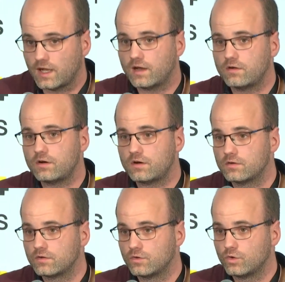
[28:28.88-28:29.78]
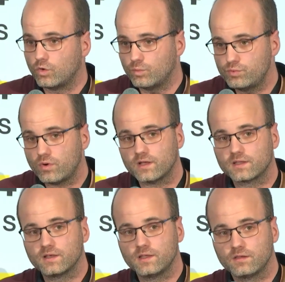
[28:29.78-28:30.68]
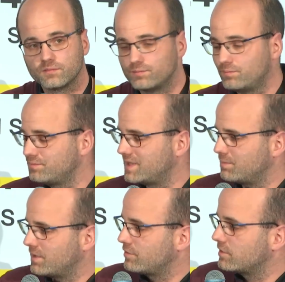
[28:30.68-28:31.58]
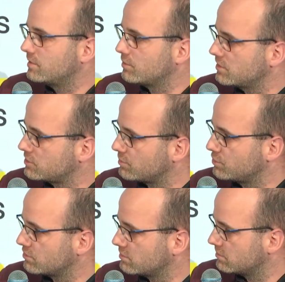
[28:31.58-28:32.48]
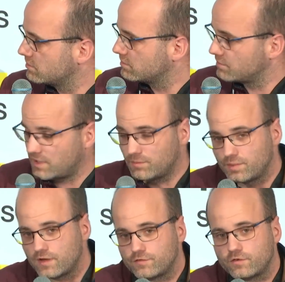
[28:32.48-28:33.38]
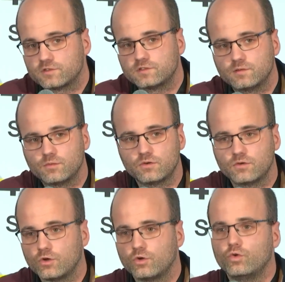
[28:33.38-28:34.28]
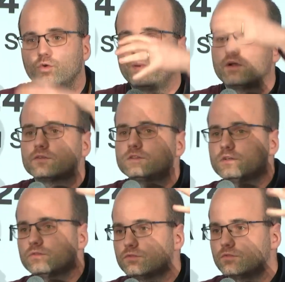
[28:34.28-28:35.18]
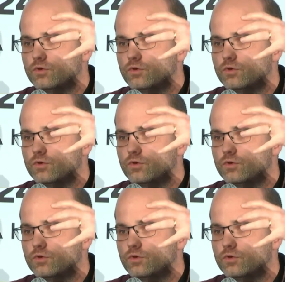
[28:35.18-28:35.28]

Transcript: late we have so much delay, maybe we will be able to create, maybe not champions, maybe not